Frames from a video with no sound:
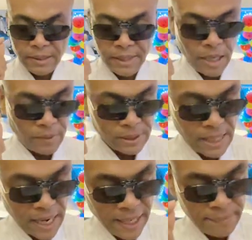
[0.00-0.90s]
They were
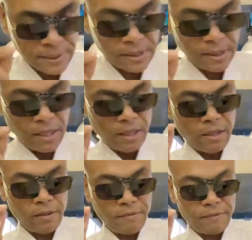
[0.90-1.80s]
types
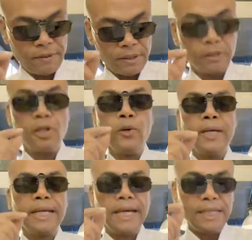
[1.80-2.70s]
of
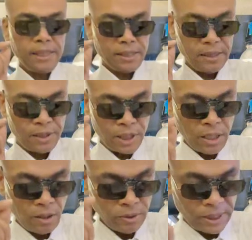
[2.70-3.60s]
lowercase
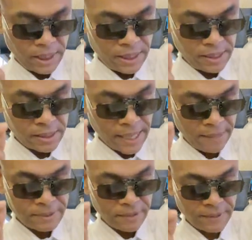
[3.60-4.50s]
gods,
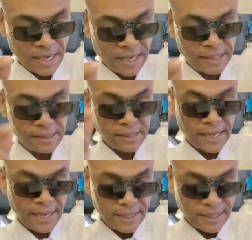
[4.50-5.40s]
types of gods,
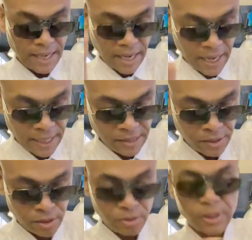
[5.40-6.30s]
and
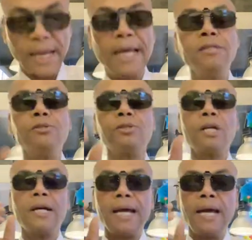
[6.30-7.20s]
angels. Angels
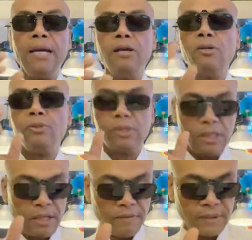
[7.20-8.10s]
are angles
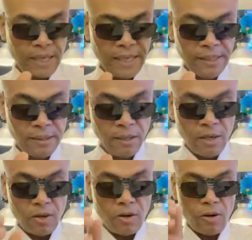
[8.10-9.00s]
of light
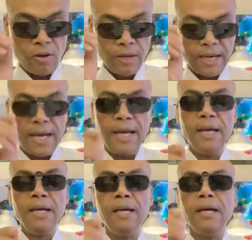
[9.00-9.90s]
or
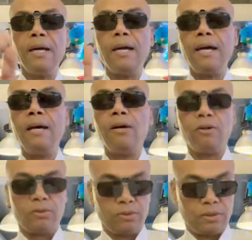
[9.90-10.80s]

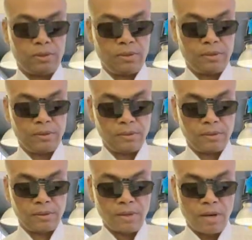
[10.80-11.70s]
angels.
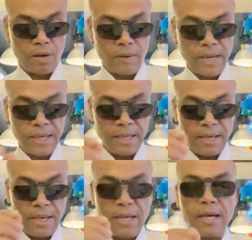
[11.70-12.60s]
All right?
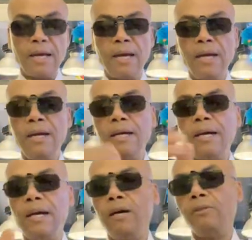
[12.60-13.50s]

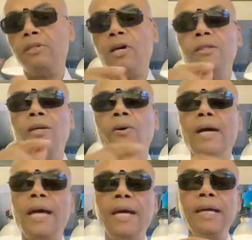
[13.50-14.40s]
Angel. Y'all know
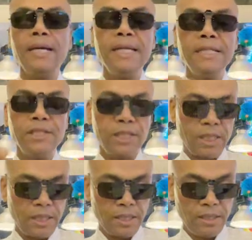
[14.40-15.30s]

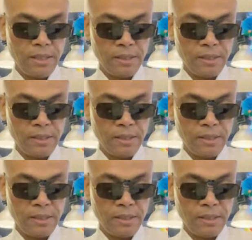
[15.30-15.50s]
A-N-G?